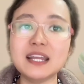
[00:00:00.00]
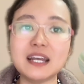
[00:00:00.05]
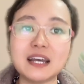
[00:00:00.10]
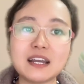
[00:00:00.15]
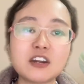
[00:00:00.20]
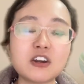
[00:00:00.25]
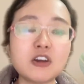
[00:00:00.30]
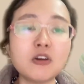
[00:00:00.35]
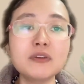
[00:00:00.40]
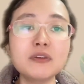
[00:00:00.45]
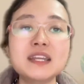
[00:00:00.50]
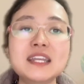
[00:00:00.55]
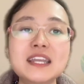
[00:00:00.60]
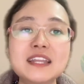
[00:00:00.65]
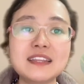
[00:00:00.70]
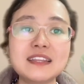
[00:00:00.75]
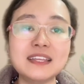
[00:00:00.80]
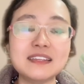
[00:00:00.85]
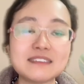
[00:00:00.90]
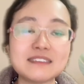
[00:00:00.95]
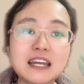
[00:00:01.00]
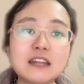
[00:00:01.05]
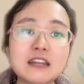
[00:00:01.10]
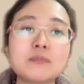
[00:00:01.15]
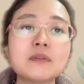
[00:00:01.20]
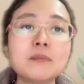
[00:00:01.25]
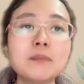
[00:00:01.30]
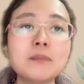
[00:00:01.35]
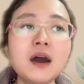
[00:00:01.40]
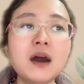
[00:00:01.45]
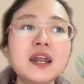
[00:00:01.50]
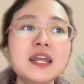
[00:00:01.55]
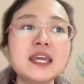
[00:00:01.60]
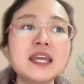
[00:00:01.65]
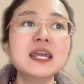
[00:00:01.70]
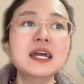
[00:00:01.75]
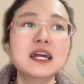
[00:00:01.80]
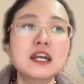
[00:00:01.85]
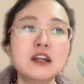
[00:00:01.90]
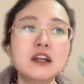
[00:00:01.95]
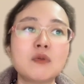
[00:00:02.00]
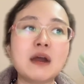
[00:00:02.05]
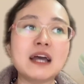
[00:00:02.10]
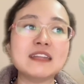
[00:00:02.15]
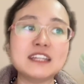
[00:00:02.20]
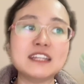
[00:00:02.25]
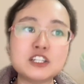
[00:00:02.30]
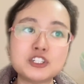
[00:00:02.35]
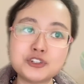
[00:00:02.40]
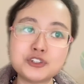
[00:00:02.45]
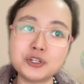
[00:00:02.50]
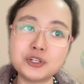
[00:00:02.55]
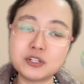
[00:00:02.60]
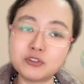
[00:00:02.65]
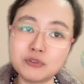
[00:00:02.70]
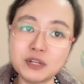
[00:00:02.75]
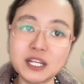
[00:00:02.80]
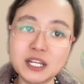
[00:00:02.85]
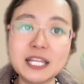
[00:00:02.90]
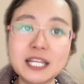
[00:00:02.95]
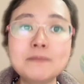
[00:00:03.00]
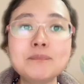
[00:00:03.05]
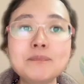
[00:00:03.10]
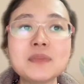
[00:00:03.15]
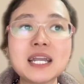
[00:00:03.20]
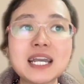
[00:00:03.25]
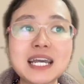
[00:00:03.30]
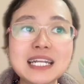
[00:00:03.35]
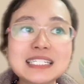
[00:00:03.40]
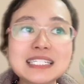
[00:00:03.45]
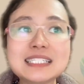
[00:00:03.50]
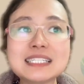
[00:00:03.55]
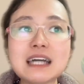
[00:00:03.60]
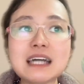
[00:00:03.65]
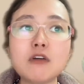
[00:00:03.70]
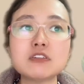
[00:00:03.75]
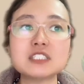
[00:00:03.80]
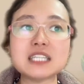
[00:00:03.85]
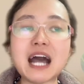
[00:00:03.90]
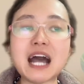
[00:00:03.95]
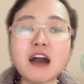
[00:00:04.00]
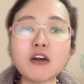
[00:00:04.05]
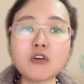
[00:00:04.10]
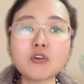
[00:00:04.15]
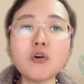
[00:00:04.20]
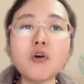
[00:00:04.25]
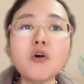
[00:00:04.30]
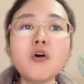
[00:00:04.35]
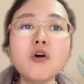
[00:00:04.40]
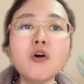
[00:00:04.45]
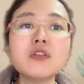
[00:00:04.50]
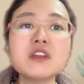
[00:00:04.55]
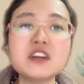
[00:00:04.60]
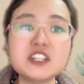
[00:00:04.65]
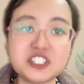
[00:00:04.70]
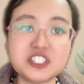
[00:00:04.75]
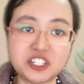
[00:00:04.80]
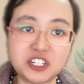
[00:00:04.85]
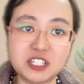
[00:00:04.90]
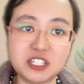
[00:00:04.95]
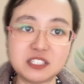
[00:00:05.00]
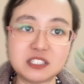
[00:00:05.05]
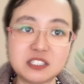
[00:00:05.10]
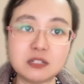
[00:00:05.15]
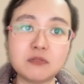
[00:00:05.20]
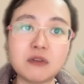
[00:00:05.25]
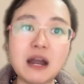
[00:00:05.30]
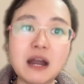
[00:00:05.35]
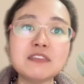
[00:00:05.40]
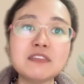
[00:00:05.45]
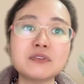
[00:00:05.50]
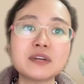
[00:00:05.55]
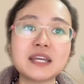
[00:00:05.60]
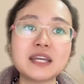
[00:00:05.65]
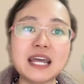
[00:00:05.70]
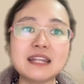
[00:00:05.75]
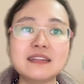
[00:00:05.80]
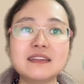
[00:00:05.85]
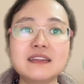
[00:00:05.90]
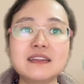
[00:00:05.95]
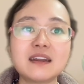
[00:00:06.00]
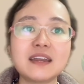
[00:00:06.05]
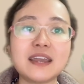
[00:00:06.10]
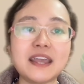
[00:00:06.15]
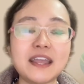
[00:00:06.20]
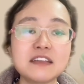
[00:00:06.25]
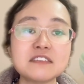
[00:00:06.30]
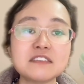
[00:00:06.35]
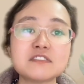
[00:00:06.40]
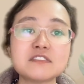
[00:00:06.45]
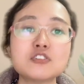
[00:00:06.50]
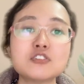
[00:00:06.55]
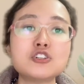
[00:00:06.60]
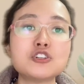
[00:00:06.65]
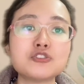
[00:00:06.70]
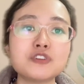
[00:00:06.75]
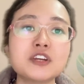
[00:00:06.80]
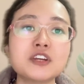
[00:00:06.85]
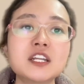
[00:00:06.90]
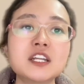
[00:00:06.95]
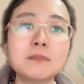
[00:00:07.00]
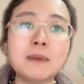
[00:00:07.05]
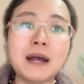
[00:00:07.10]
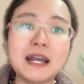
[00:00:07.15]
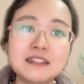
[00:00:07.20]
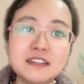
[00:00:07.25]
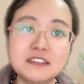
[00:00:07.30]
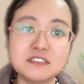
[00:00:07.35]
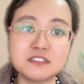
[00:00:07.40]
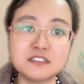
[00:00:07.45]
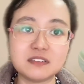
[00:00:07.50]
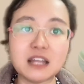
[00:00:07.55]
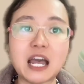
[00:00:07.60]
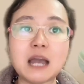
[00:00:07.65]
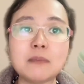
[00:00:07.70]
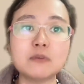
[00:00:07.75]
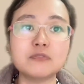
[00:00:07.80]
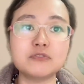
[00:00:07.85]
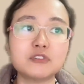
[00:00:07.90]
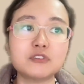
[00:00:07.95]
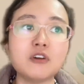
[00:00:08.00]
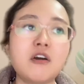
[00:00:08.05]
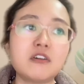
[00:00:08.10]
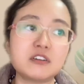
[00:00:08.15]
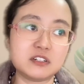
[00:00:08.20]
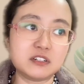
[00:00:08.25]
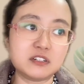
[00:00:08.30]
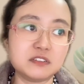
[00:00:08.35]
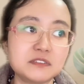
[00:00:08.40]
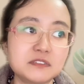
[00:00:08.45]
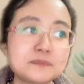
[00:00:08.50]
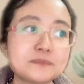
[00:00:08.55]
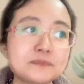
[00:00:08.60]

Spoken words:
growing inside of the body, right, they should really consult oncologist, right? So get their cancer treated by this type of doctors.